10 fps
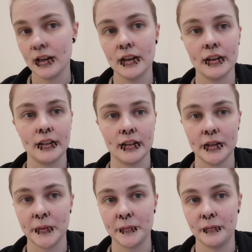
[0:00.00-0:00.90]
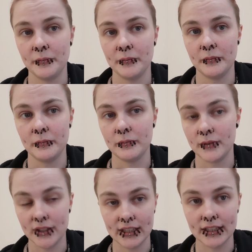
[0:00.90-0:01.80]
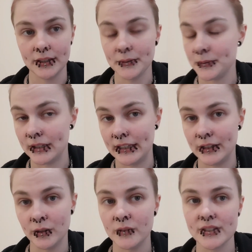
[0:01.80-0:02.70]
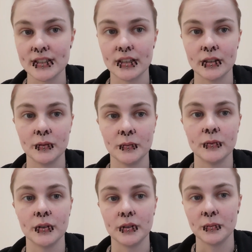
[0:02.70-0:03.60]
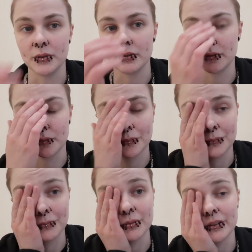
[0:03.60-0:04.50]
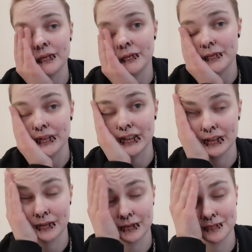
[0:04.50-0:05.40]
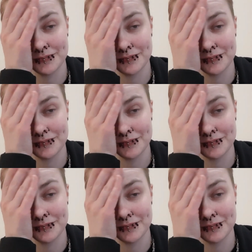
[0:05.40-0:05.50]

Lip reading: I am really, really nervous now for tomorrow, but for now,